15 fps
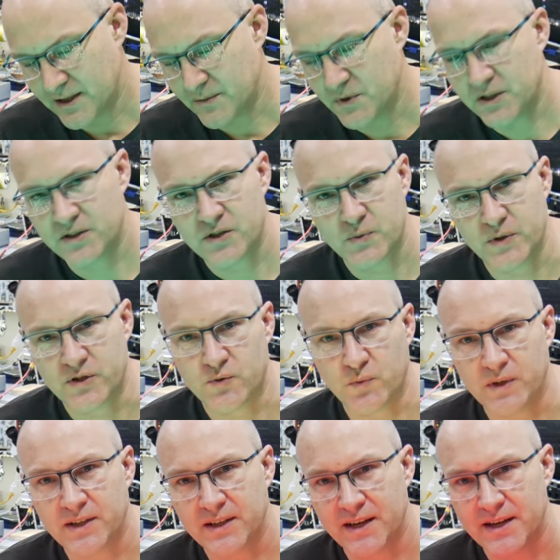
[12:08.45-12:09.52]
you could switch
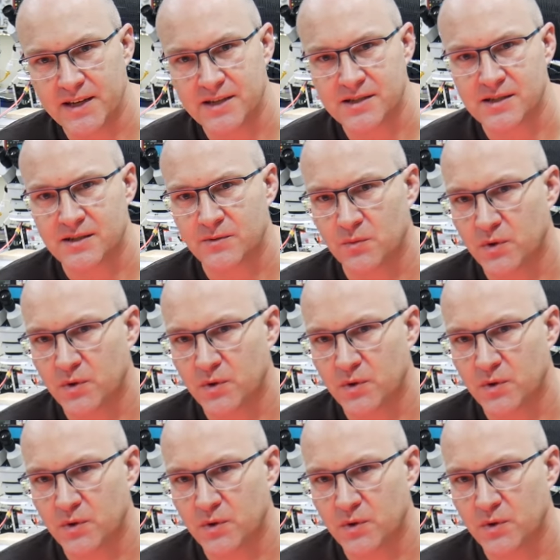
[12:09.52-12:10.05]
relays.